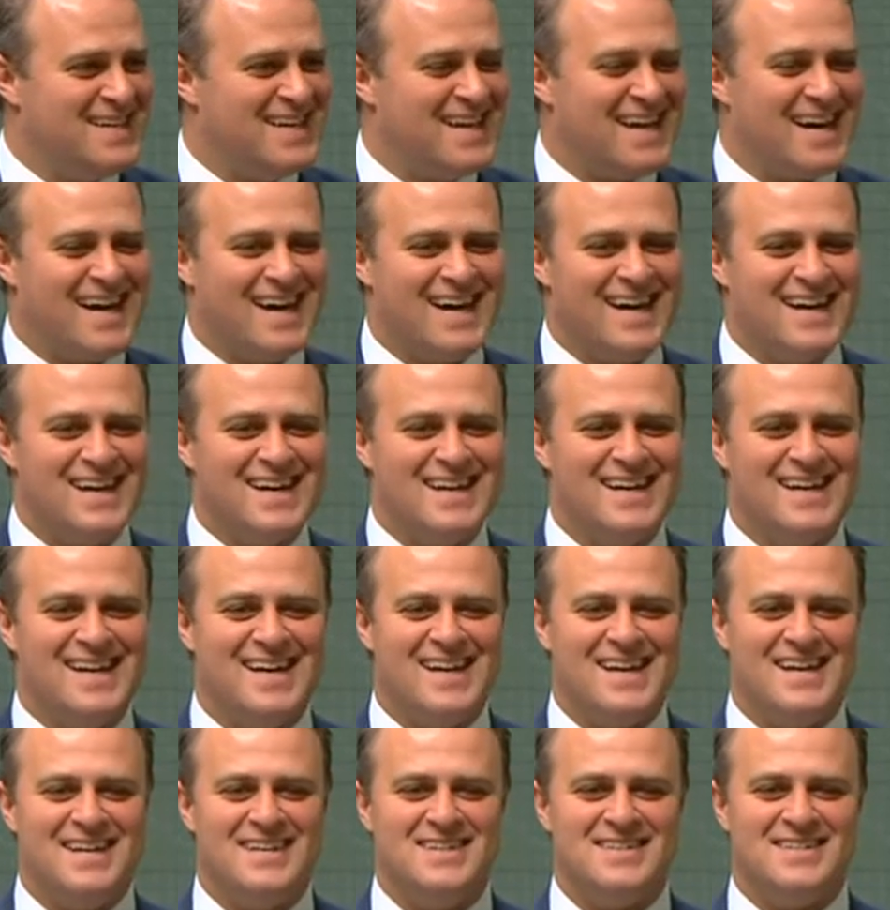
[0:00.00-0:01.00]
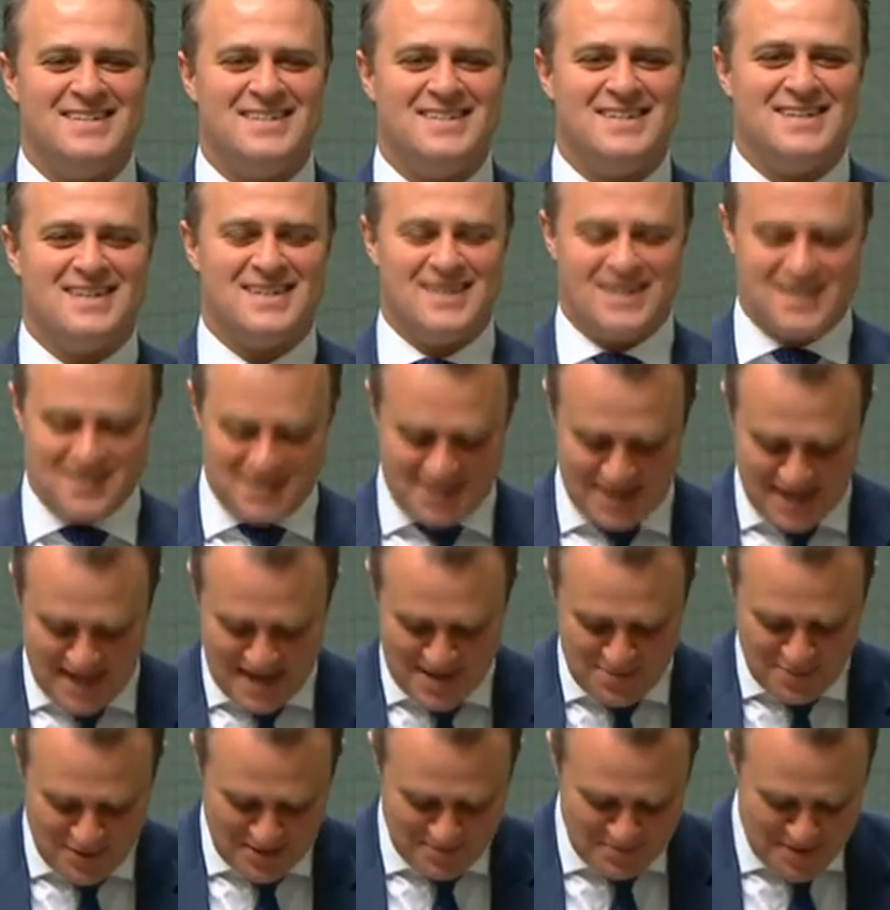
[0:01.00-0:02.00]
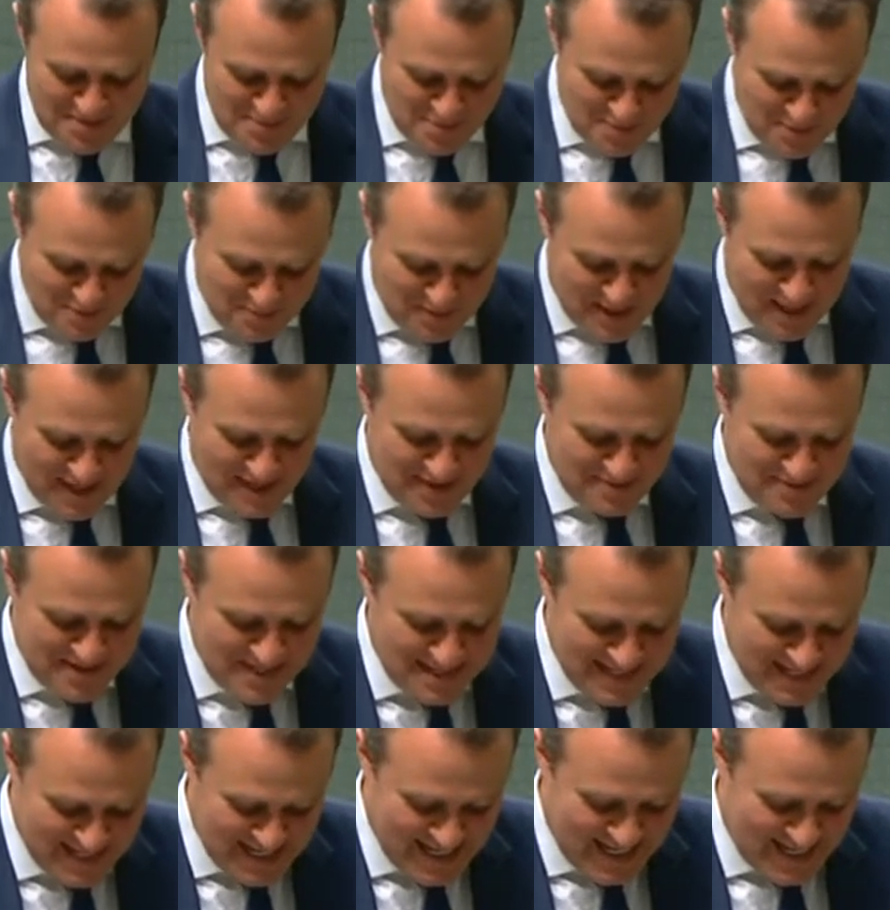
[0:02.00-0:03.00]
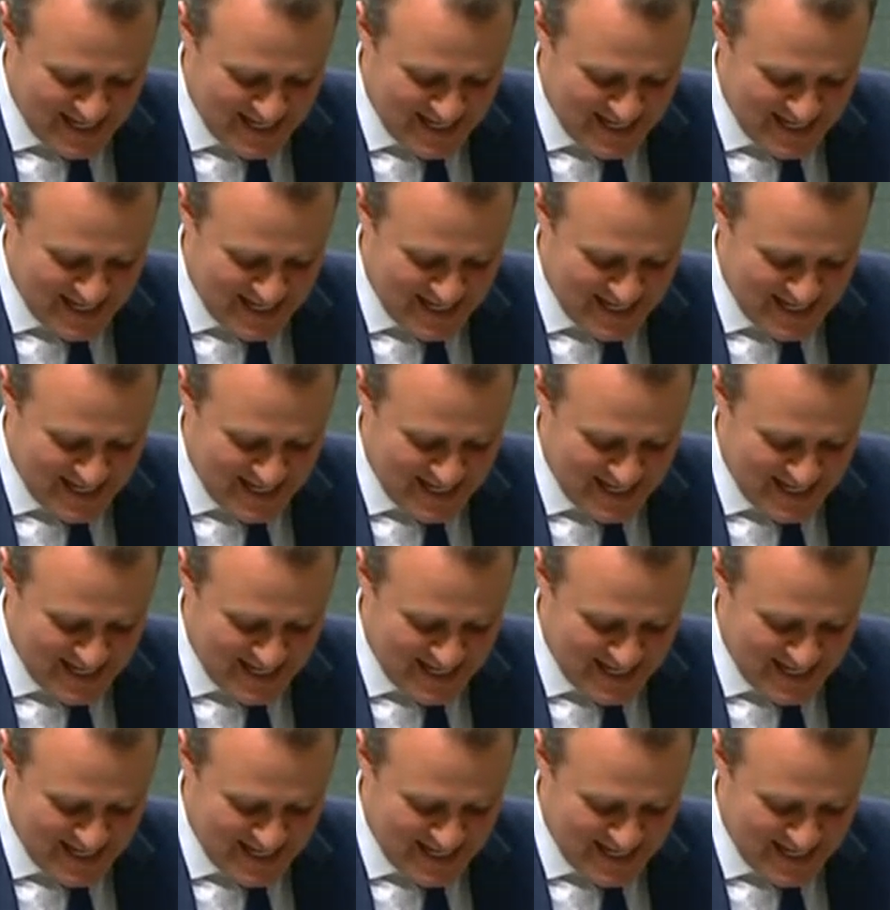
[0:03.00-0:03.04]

As a neighbouring member of parliament,